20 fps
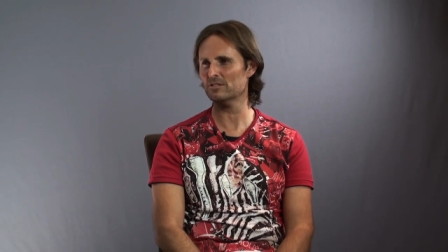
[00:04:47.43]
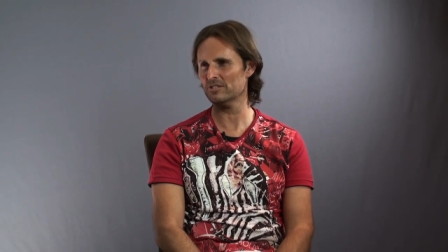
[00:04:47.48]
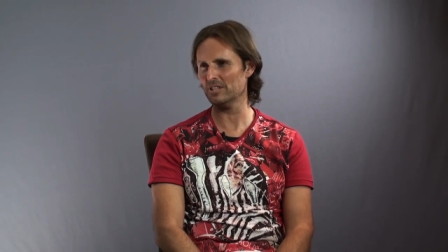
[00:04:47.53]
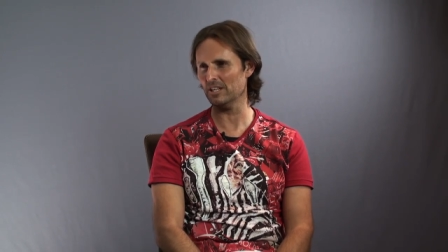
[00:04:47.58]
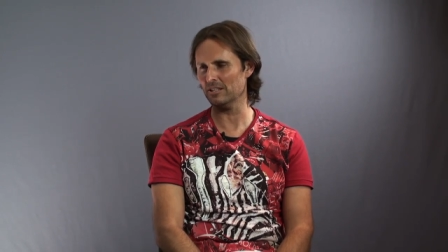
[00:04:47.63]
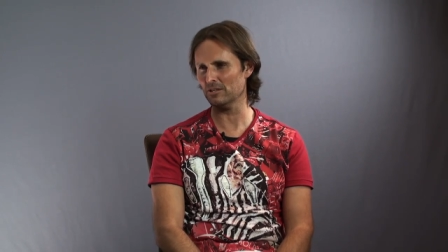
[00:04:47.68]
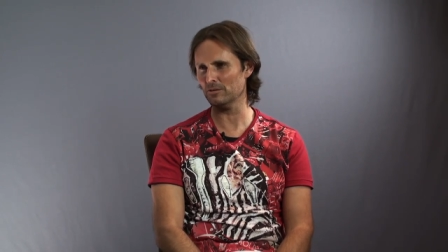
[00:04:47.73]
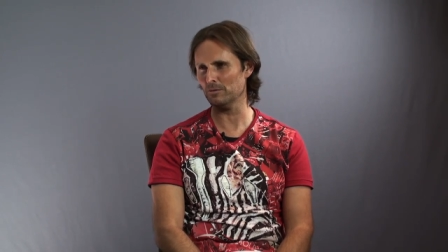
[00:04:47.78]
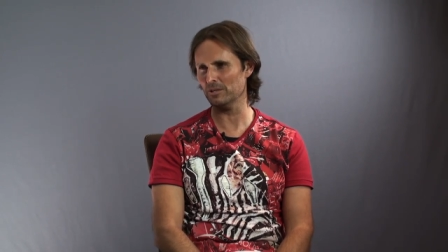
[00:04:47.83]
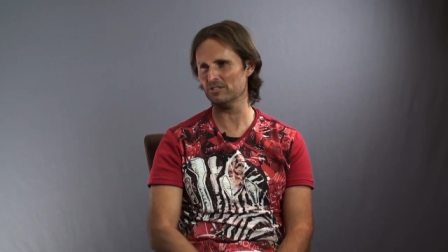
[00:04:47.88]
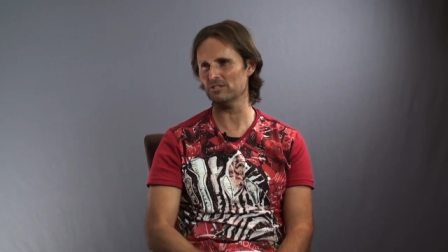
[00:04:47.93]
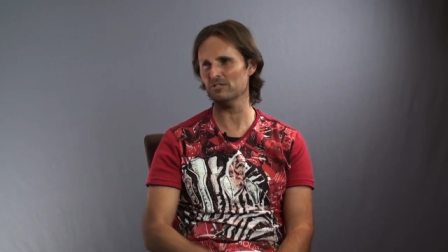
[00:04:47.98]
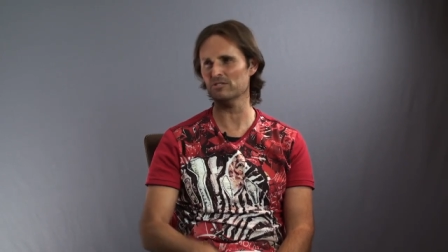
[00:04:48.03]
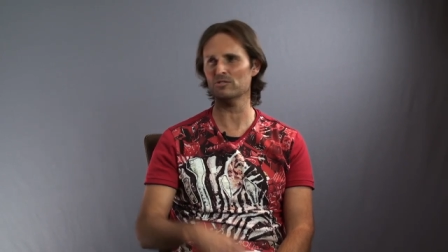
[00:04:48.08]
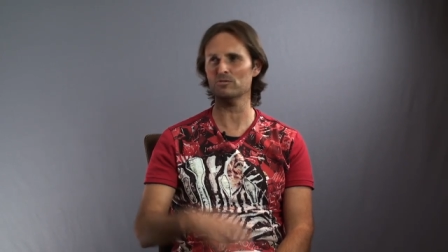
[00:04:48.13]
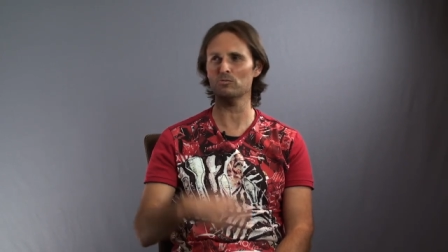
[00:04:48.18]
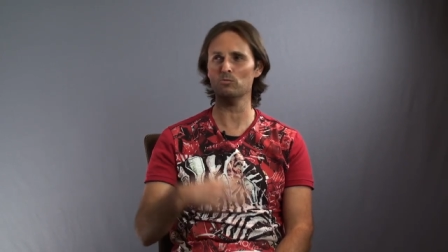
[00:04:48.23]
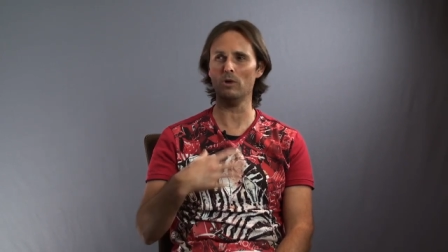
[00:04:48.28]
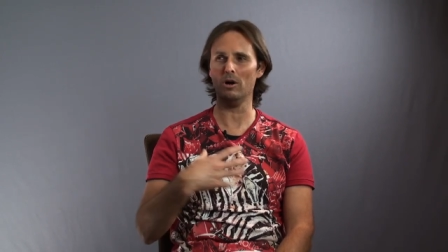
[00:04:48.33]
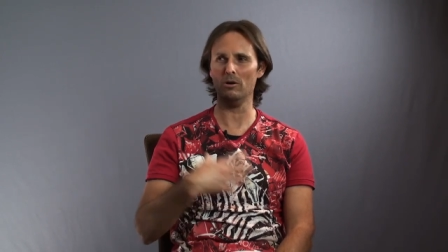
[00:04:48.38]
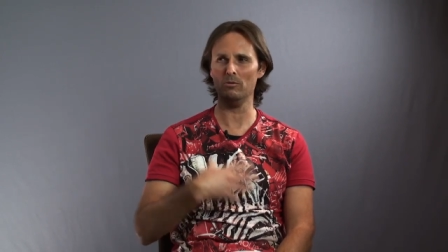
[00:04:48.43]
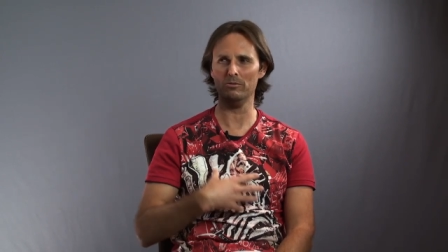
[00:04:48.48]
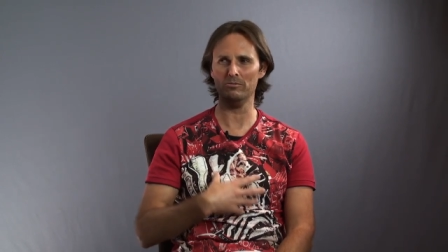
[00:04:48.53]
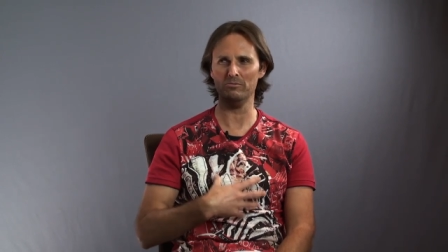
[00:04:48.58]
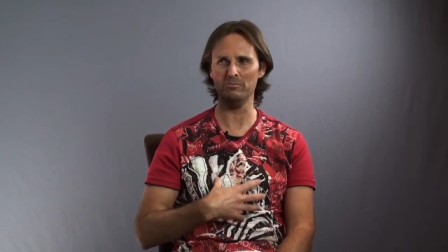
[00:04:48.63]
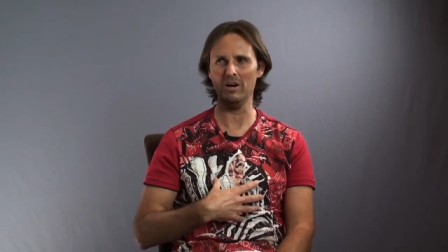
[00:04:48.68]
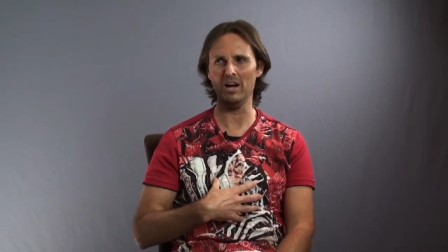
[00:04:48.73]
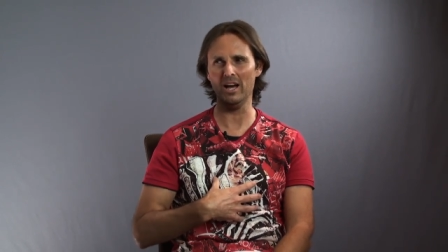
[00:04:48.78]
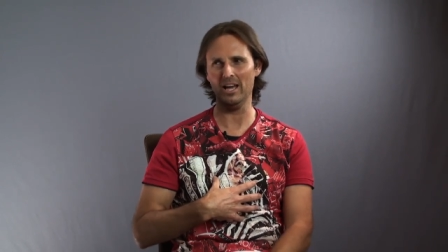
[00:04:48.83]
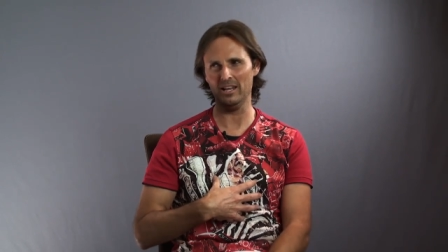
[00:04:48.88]
the set of questions is what
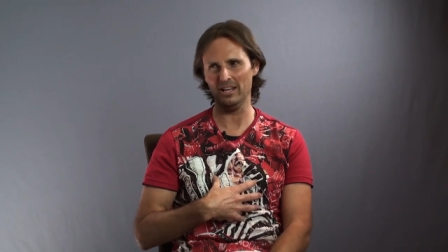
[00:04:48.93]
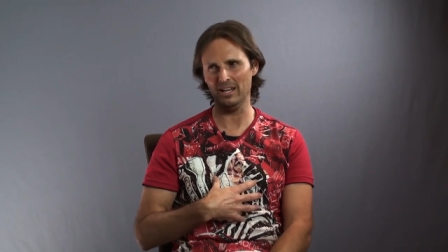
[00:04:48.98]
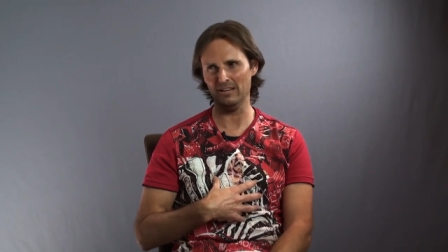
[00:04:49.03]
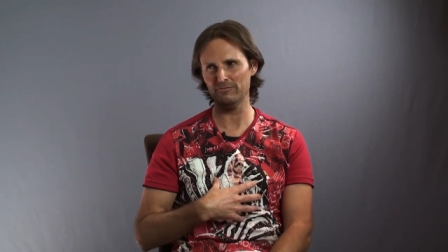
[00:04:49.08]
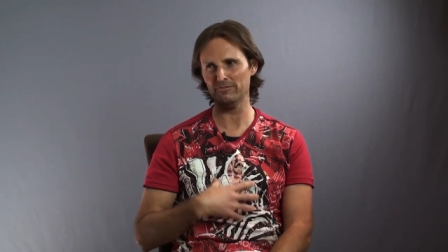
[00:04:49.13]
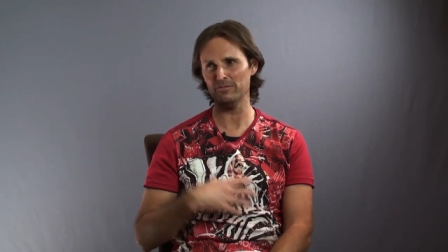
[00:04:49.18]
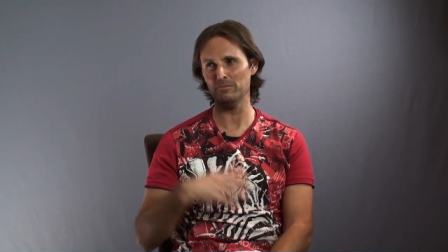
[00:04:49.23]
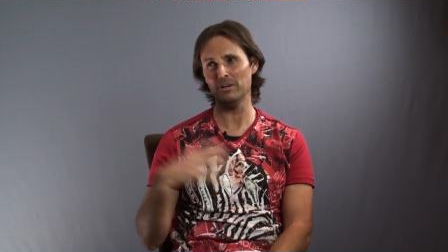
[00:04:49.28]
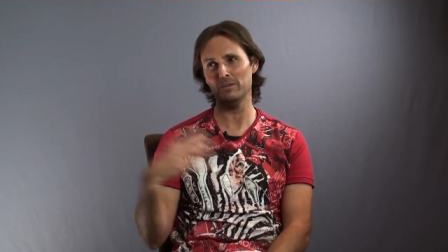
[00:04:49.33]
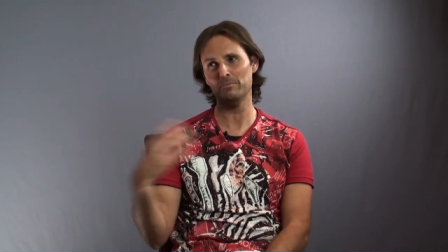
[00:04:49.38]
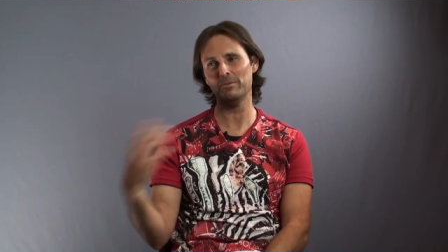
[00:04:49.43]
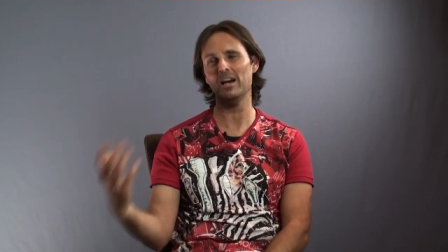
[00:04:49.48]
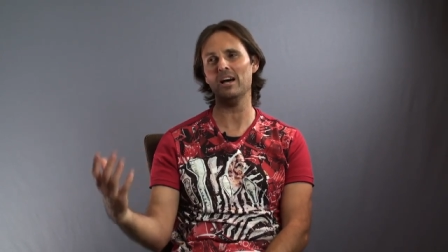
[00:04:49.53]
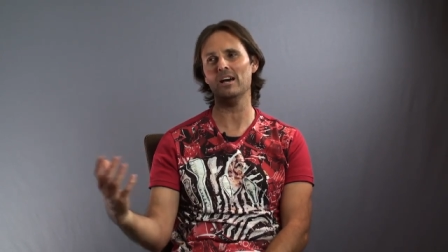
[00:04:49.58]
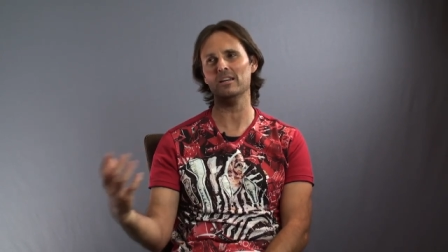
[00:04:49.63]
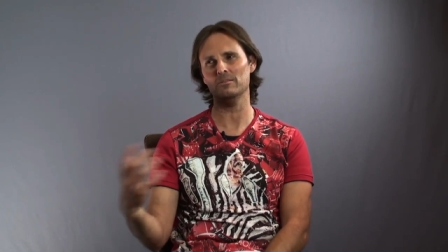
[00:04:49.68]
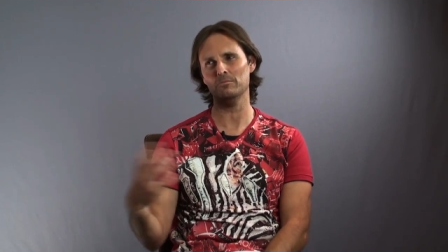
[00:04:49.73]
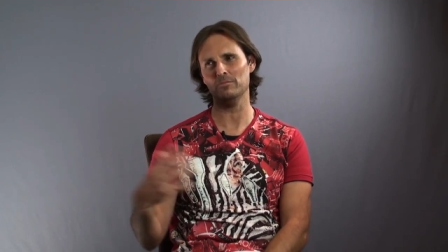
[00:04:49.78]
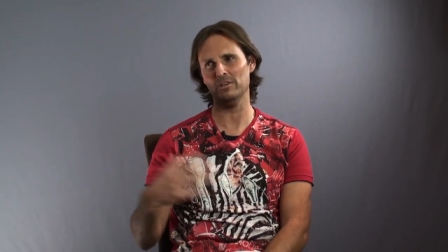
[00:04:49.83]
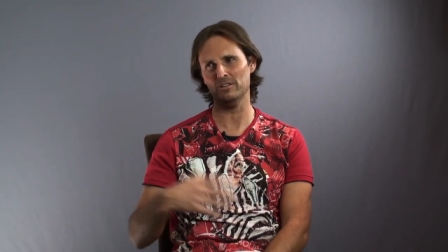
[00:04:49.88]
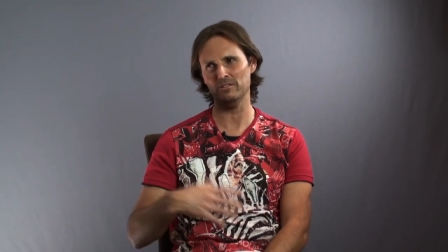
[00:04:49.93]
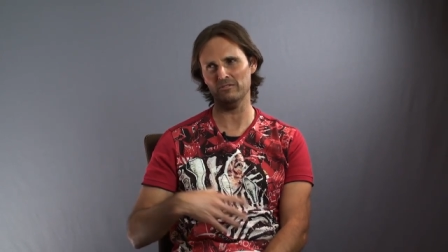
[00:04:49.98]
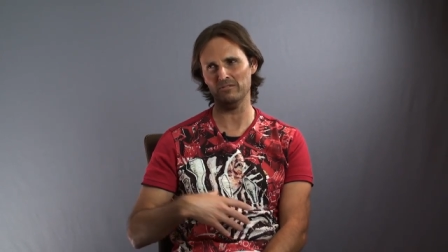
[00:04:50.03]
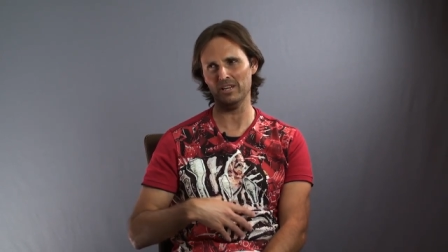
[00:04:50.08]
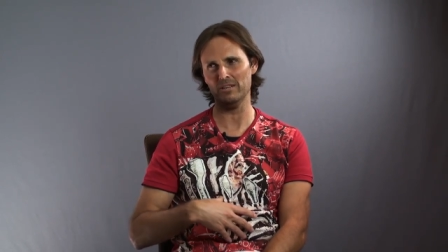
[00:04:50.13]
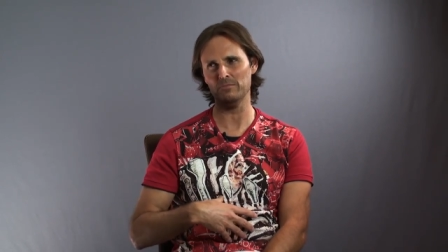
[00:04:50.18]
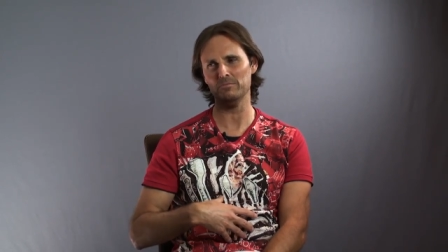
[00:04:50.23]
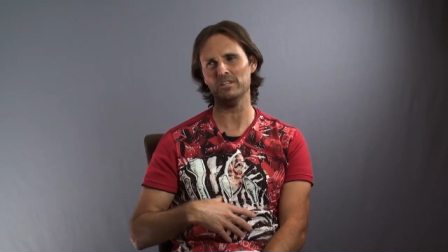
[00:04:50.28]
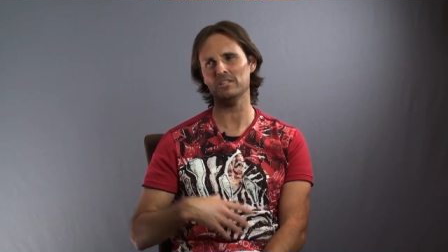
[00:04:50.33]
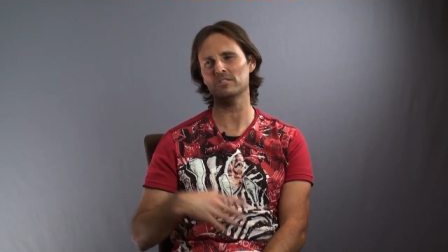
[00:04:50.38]
would my love for my partner
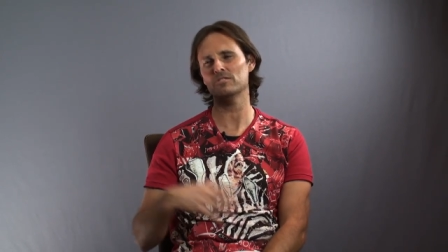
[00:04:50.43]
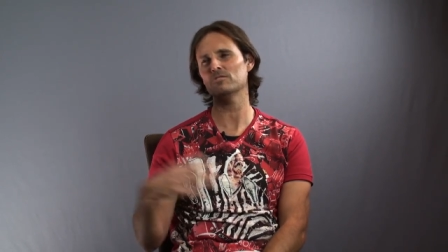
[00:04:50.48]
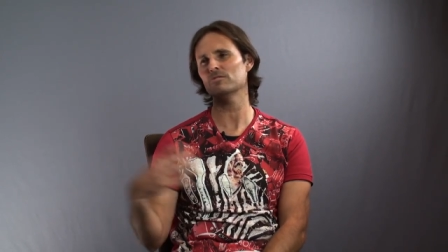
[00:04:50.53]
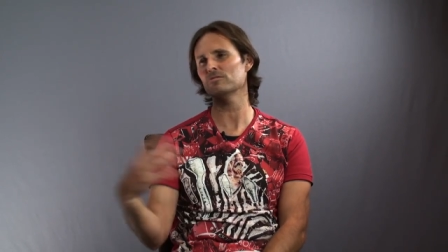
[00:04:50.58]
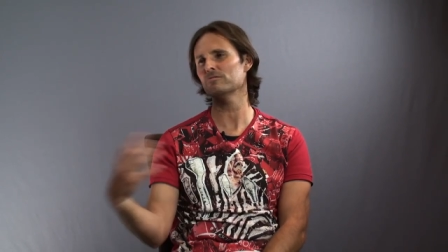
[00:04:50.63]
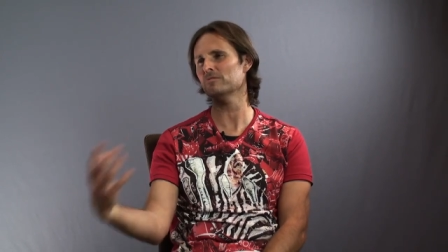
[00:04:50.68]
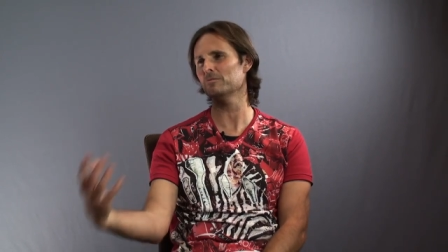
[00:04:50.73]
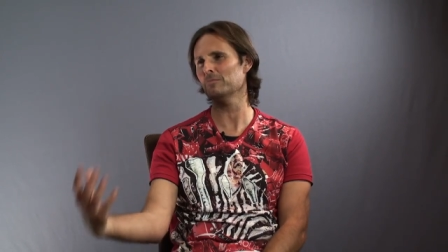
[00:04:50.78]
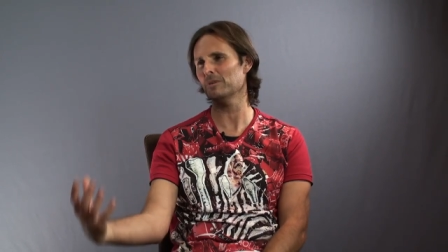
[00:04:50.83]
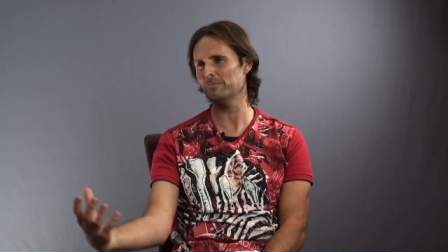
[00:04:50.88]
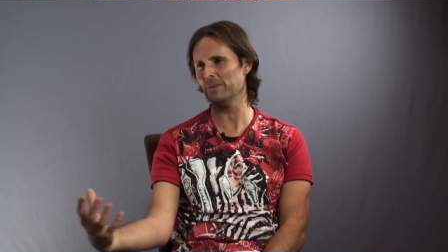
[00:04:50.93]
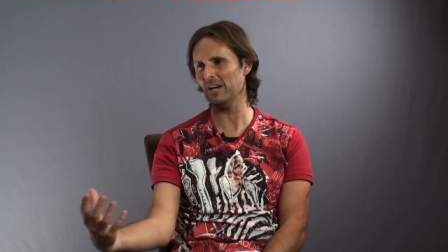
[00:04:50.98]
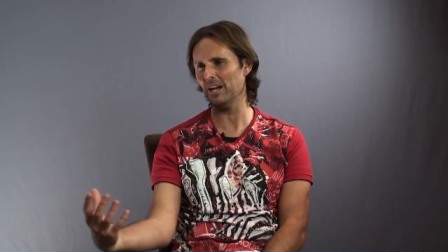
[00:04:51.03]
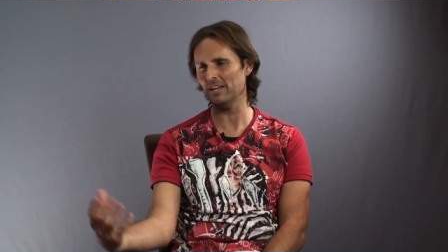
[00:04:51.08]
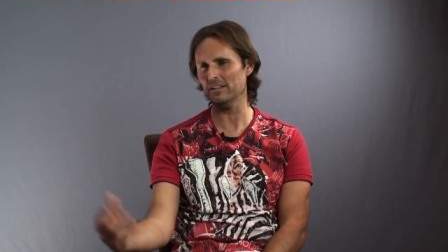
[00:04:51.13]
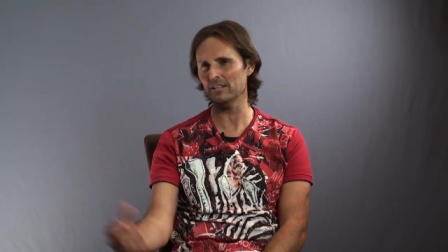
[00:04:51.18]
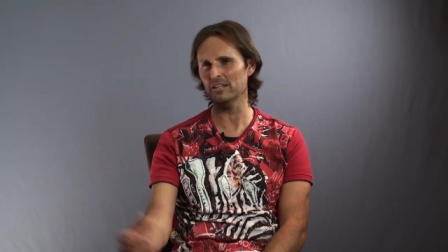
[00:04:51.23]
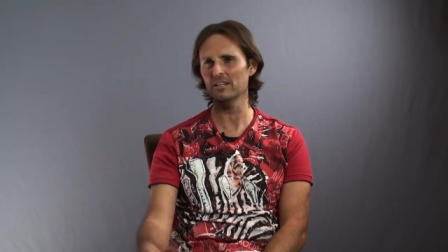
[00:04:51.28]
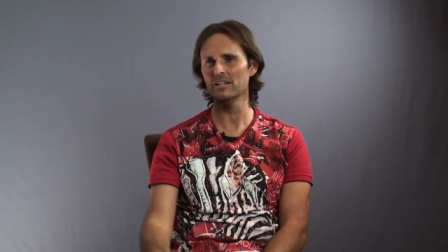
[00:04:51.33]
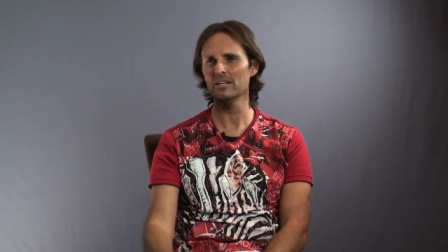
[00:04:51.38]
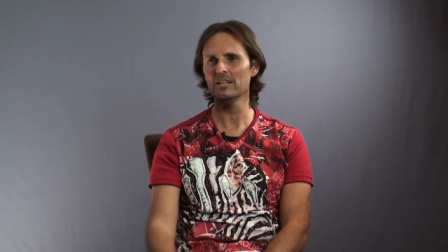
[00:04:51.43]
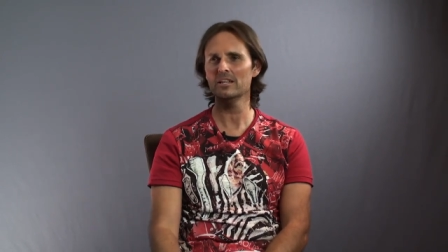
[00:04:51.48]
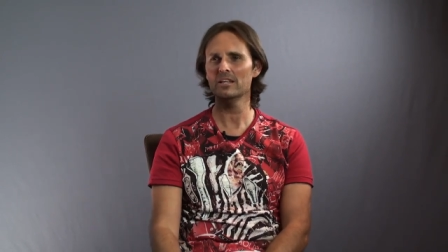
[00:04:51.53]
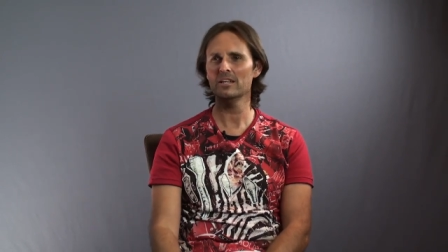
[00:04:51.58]
motivate me to do for yep. my partner?